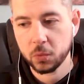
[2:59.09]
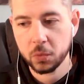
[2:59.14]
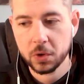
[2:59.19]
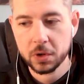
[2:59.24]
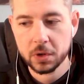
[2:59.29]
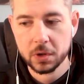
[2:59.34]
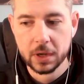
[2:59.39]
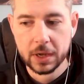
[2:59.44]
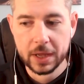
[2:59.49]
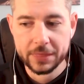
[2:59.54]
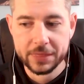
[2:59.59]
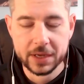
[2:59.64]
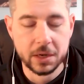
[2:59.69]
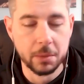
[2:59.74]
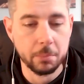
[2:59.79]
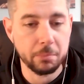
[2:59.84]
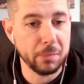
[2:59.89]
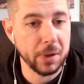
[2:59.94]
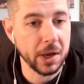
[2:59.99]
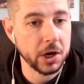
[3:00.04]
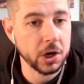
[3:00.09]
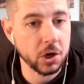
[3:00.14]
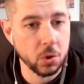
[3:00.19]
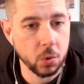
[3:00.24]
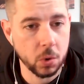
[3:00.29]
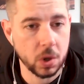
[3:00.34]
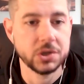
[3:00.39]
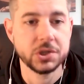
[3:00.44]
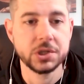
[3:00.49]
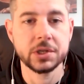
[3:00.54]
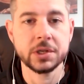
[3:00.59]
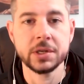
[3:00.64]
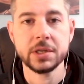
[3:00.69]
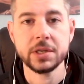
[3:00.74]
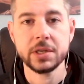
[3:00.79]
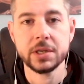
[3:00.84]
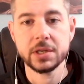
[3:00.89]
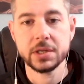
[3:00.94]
what I think a better question